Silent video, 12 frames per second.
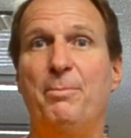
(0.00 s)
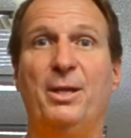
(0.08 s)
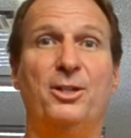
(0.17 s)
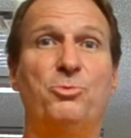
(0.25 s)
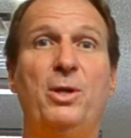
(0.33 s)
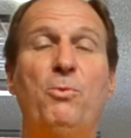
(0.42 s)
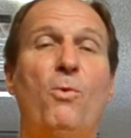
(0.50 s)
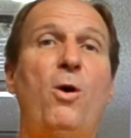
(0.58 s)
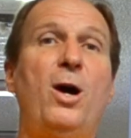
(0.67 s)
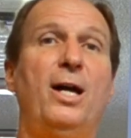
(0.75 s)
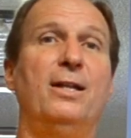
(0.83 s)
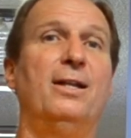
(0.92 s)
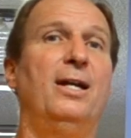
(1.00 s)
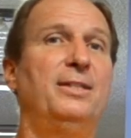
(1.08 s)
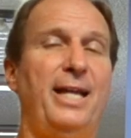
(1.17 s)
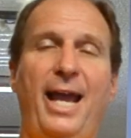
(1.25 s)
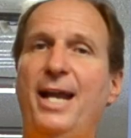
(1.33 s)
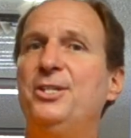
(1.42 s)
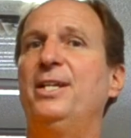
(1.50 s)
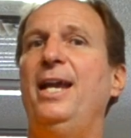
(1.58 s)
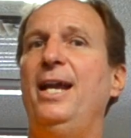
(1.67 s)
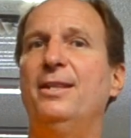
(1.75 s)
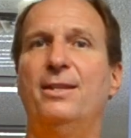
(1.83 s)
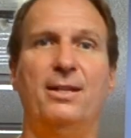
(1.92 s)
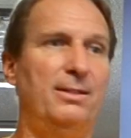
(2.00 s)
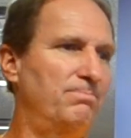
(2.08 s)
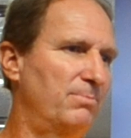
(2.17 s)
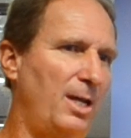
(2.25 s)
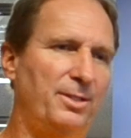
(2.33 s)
because we want to educate the